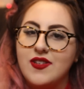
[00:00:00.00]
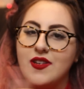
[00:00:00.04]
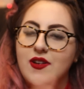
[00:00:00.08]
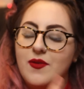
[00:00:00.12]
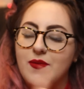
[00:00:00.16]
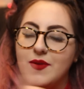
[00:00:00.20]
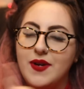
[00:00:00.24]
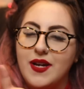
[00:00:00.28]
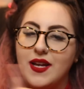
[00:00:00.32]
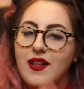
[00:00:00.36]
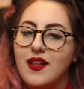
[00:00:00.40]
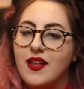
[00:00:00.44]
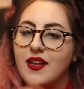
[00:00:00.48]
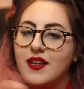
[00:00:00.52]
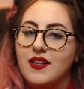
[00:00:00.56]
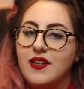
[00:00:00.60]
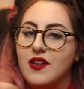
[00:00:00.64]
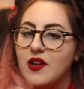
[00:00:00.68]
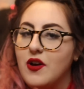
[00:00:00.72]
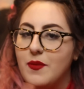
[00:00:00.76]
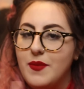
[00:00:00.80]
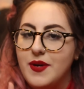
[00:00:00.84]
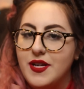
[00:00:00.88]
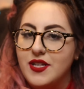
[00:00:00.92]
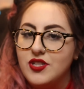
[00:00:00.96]
no way, like
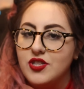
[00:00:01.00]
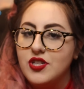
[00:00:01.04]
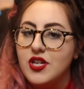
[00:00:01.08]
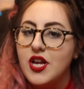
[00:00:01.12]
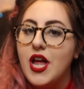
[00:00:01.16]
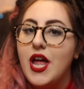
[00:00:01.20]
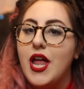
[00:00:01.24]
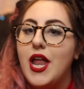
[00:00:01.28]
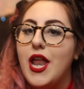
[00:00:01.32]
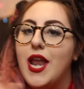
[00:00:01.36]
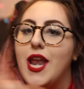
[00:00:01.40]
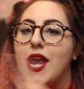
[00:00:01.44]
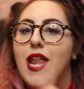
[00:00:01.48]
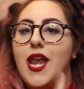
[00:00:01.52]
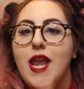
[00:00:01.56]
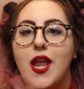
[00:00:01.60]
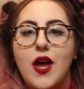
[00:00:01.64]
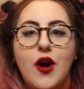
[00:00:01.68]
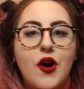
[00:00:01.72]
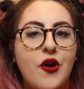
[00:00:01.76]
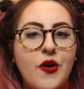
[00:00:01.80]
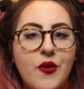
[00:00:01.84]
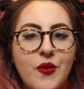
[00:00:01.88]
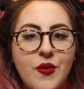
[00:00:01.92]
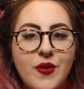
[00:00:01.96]
no bitch,
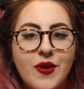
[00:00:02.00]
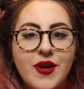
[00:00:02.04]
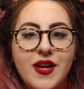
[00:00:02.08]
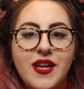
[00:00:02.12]
no.